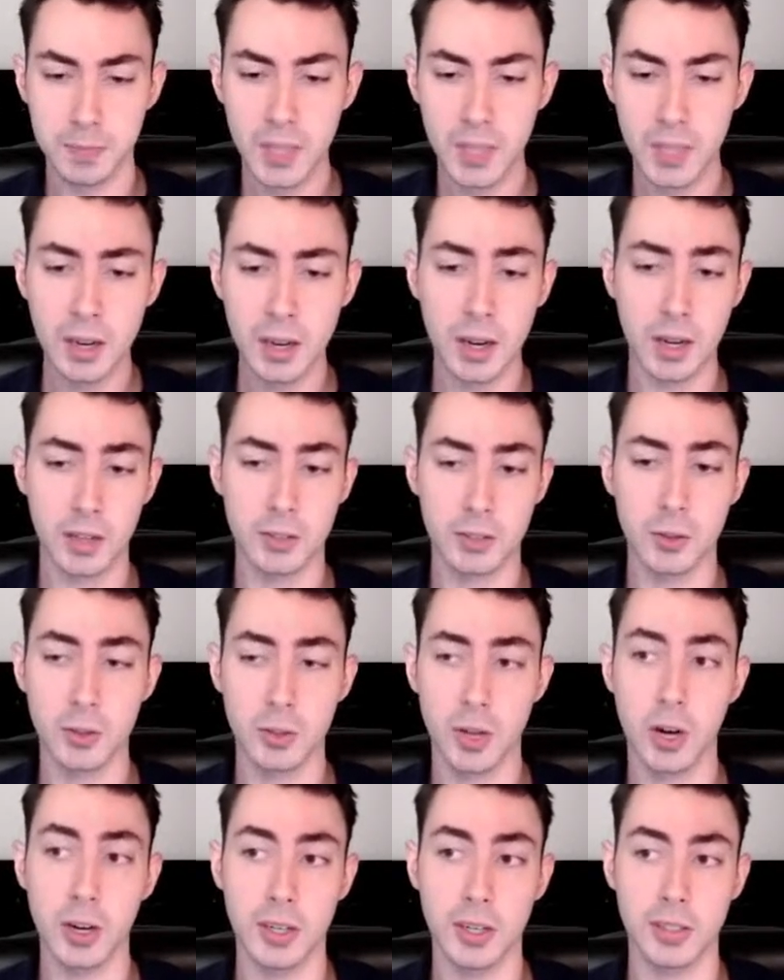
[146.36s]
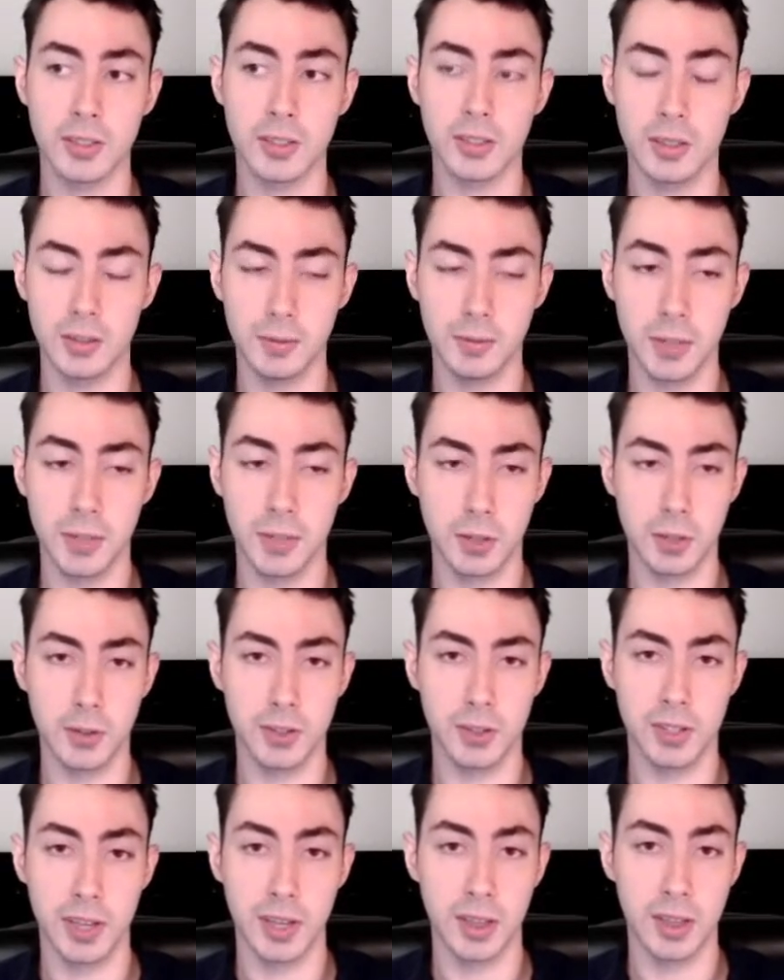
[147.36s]
to target
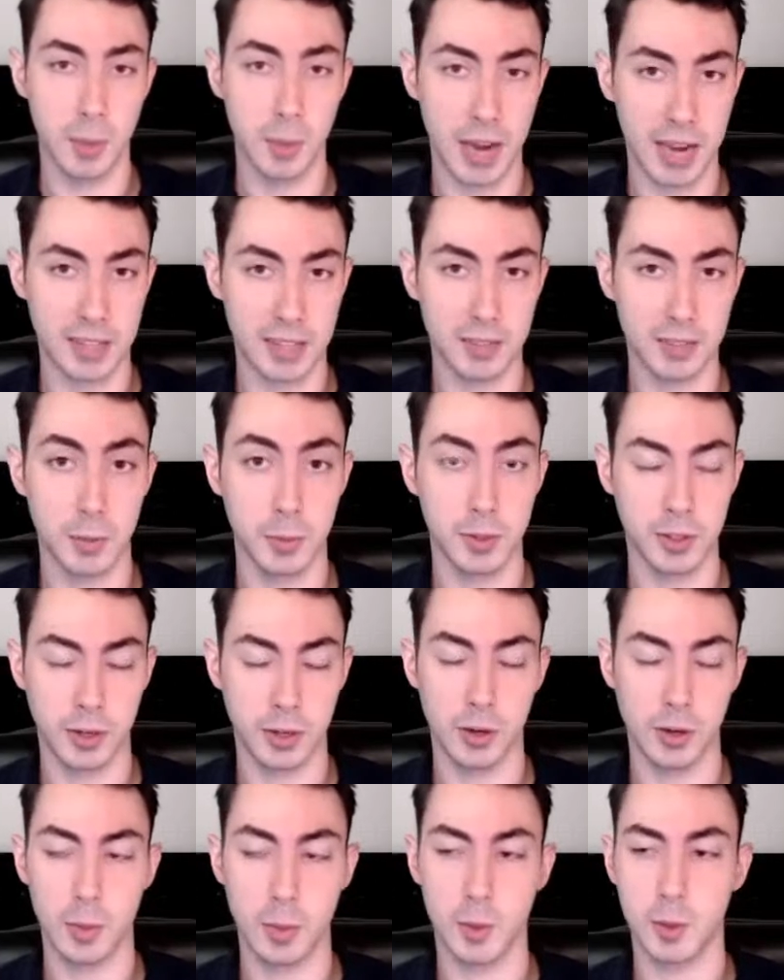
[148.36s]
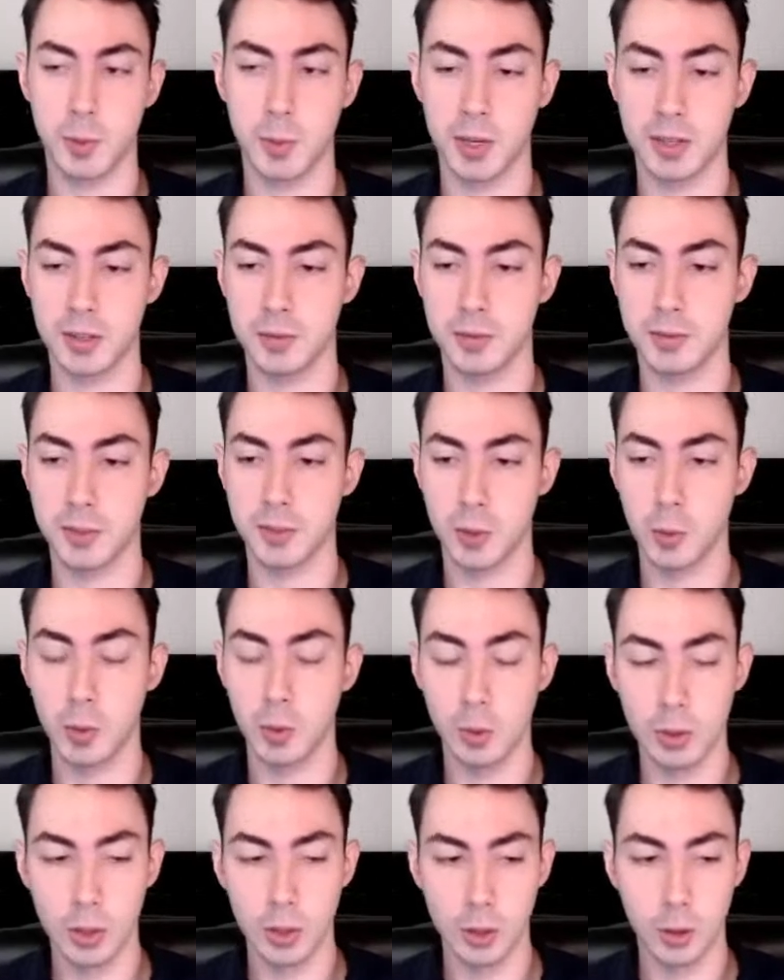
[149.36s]
vehicles in the past from a security perspective. So
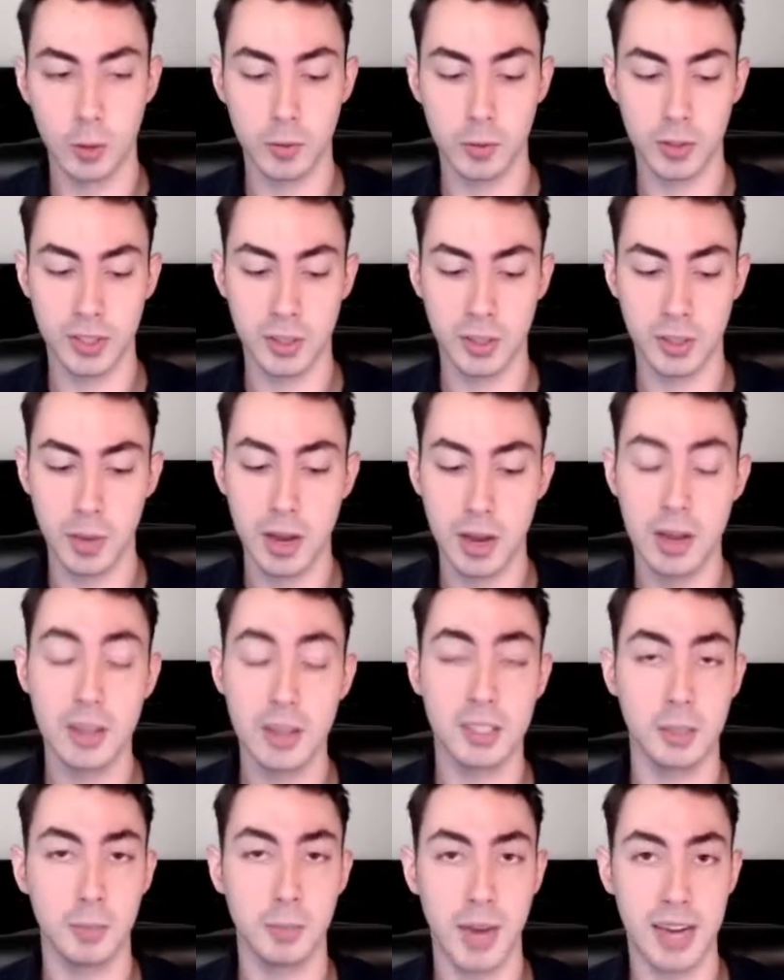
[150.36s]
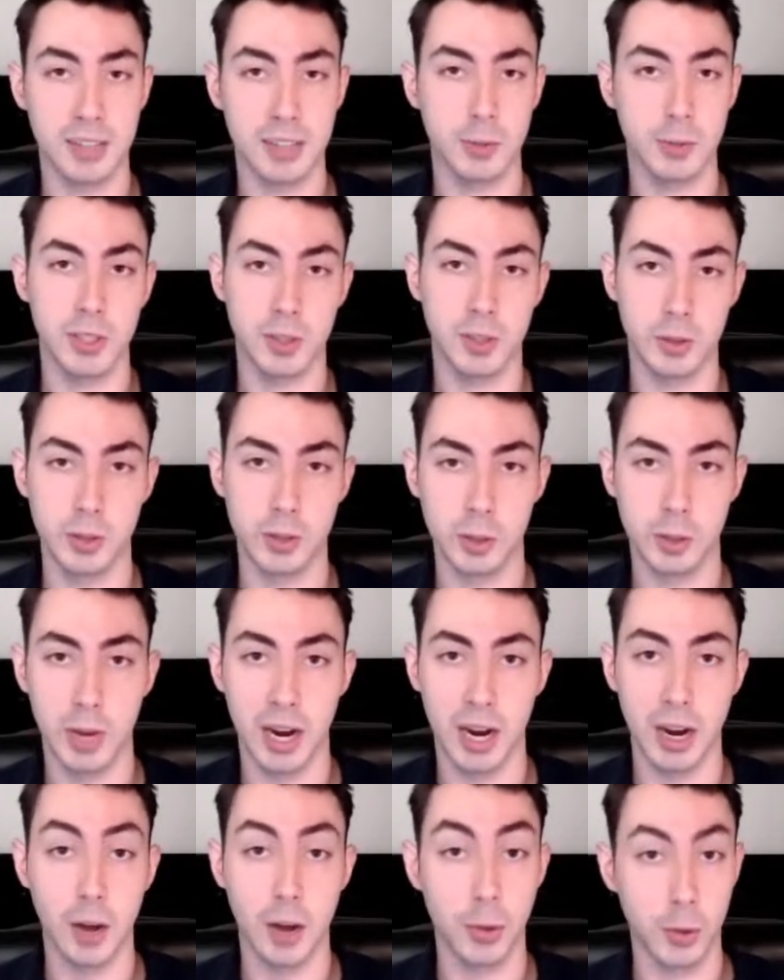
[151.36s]
we'll look over some past research
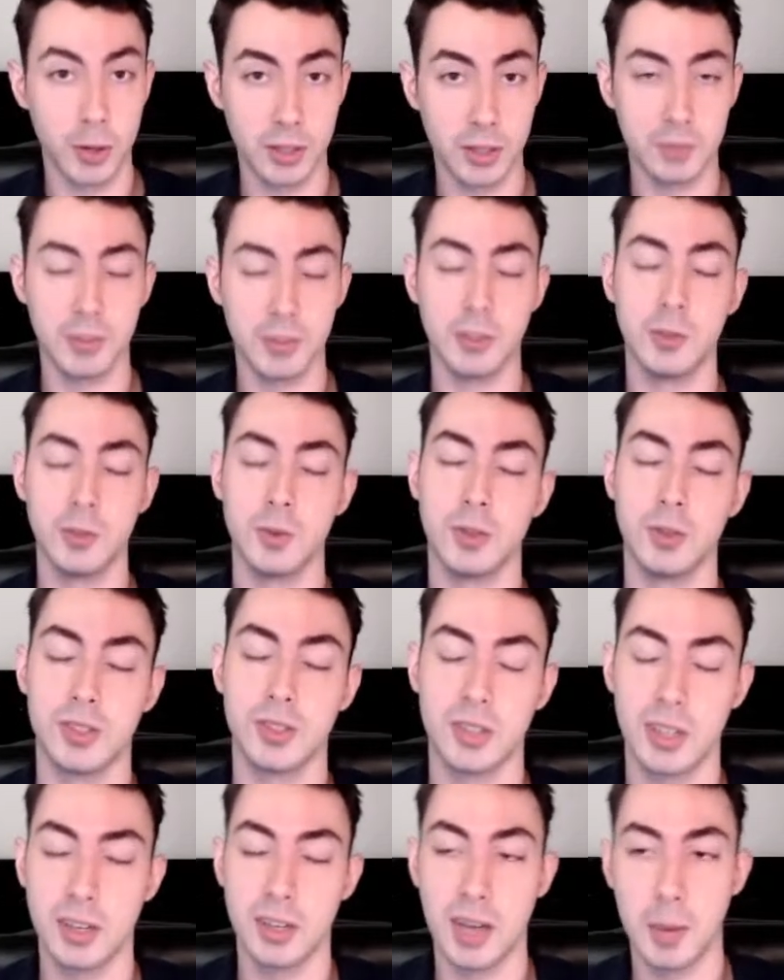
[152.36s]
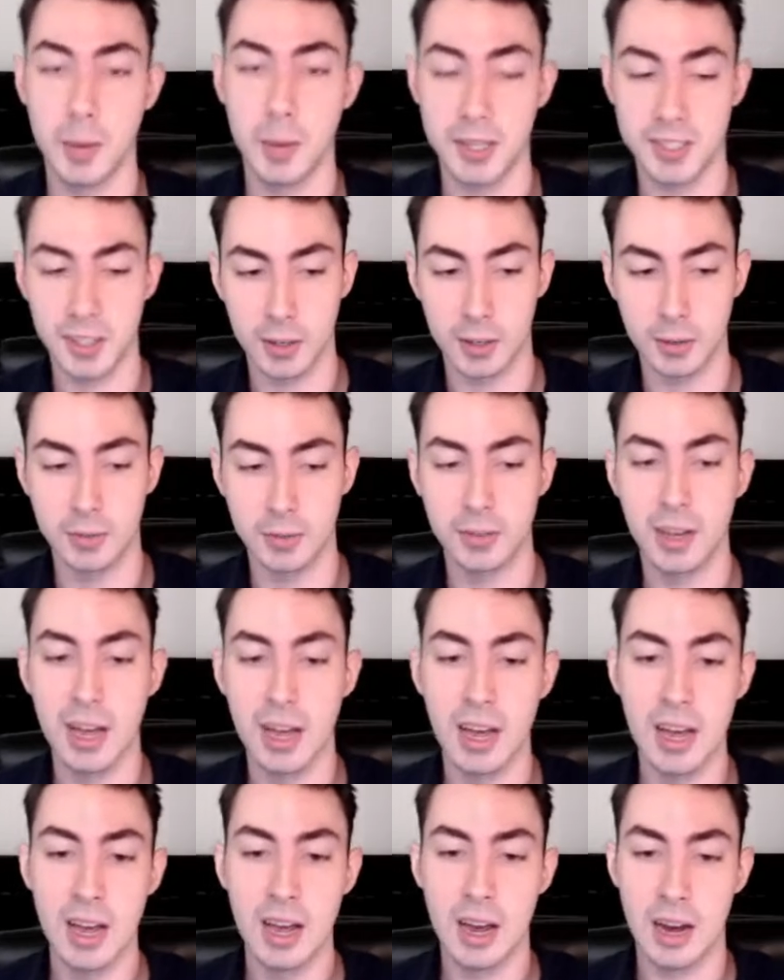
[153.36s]
by other individuals, not myself,
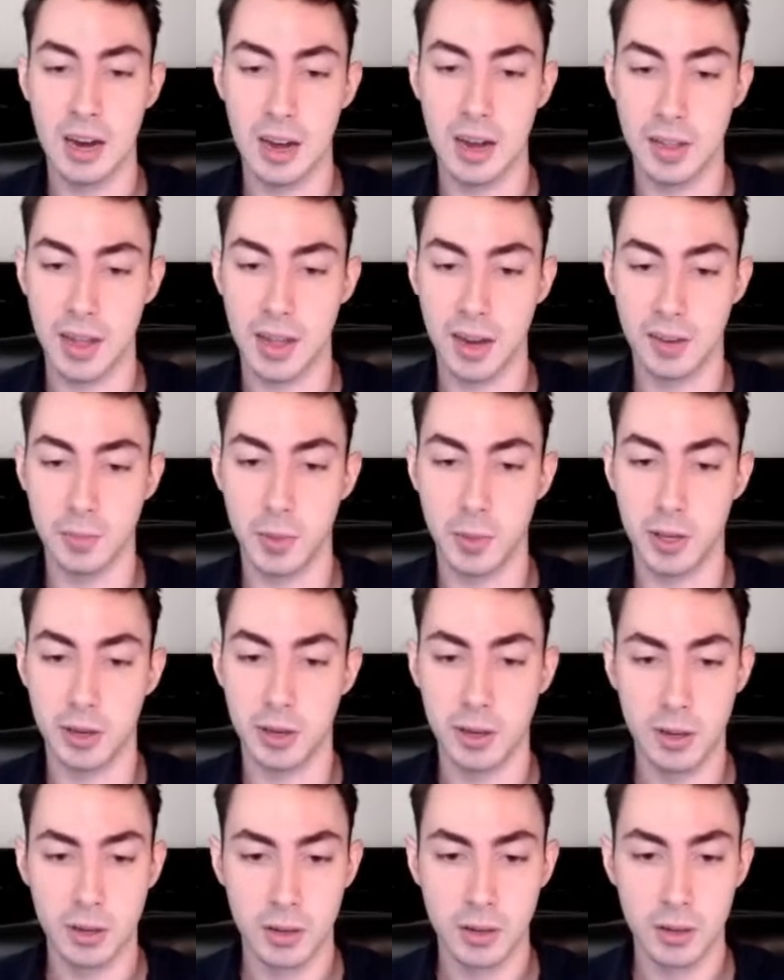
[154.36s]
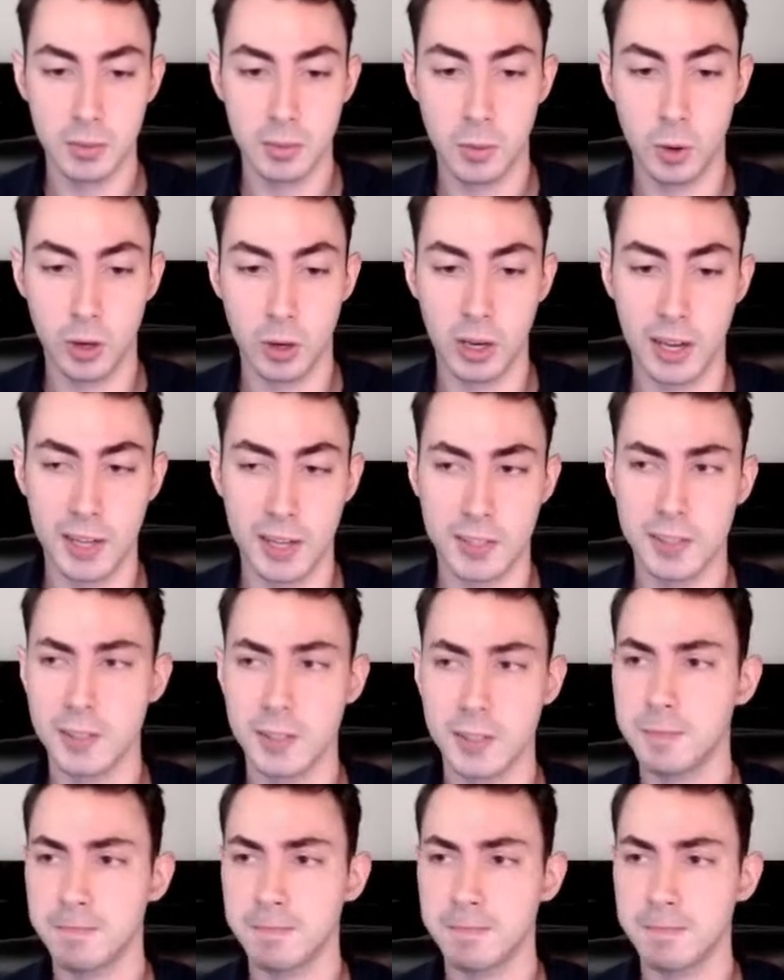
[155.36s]
that have been more or less